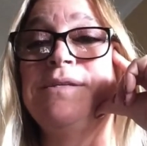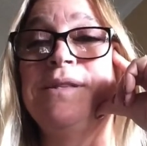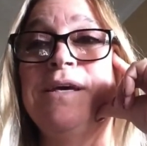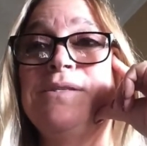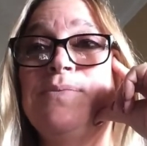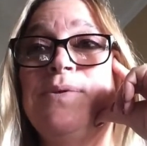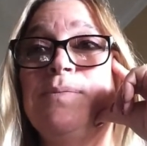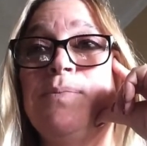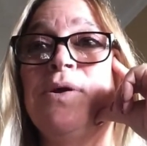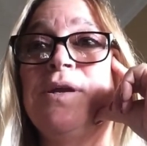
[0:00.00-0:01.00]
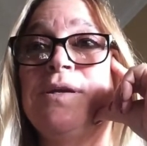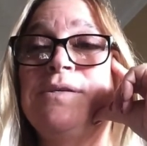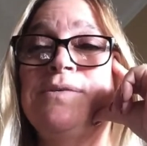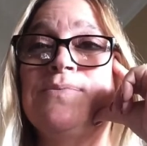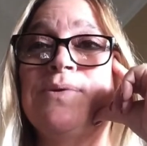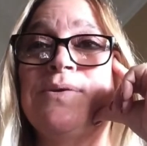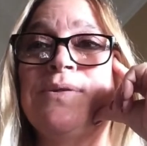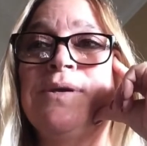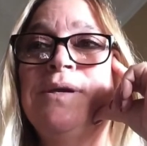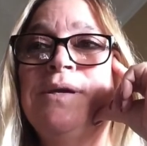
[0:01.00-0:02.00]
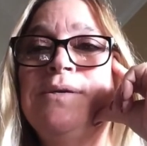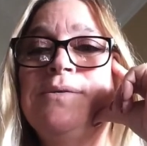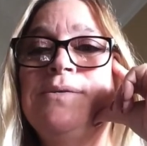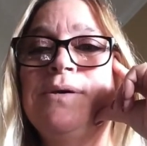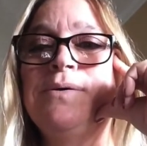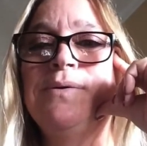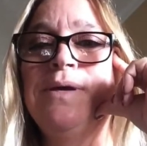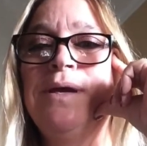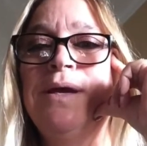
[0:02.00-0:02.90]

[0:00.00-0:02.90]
and that's what the product is worth. So